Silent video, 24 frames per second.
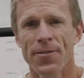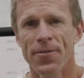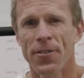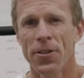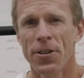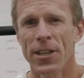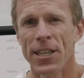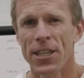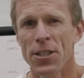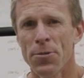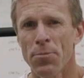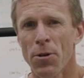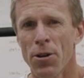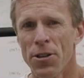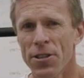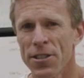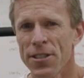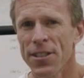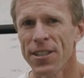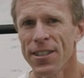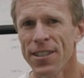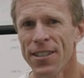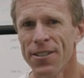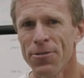for each
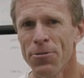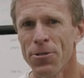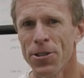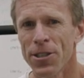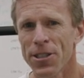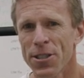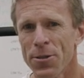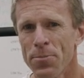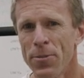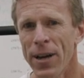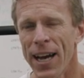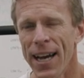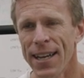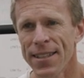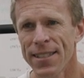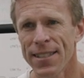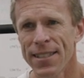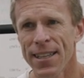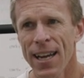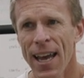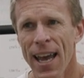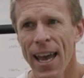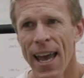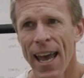person that works
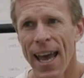best.